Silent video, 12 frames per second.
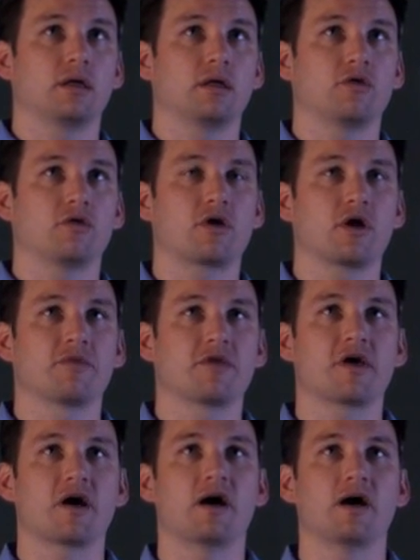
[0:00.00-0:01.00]
there comes a
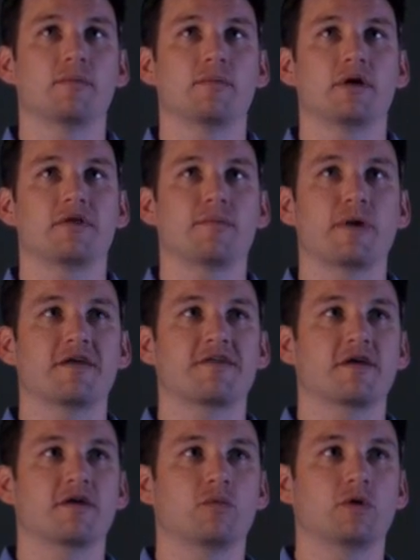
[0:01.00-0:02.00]
time, as Matt
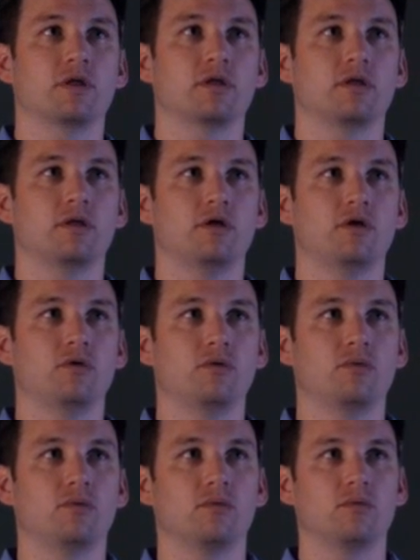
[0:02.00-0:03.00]
said, when
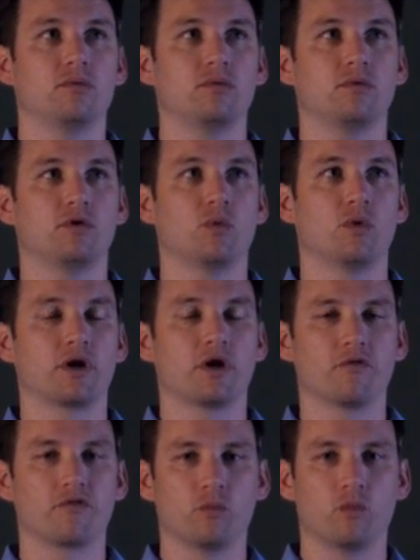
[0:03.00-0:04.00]
you want to
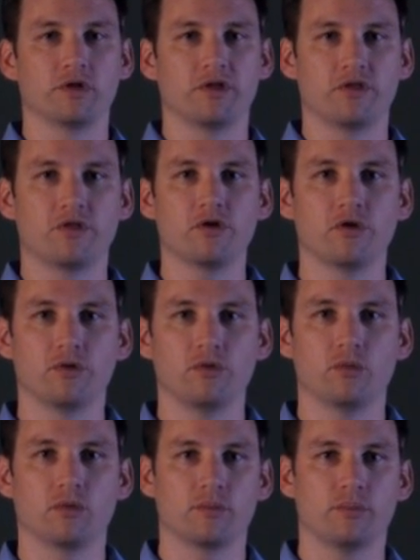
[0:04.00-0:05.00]
go from 1 to 2.
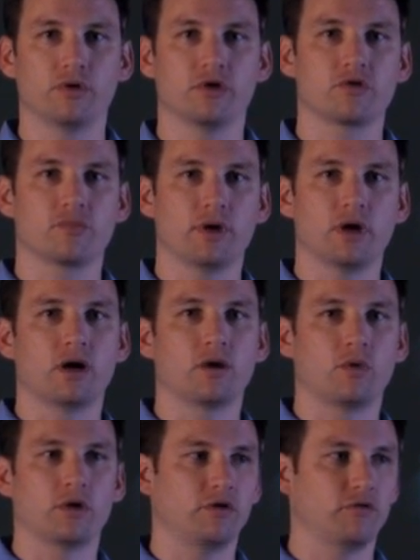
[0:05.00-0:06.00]
You want to push
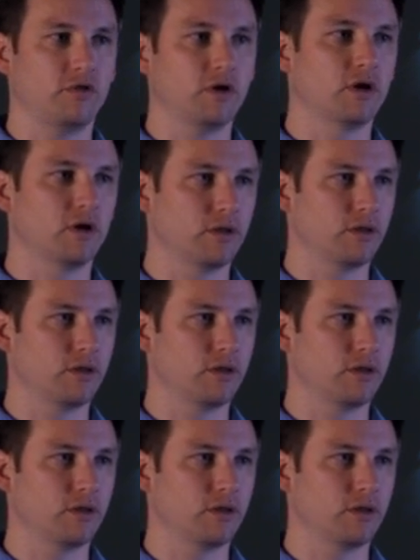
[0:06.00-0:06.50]
beyond what you've done.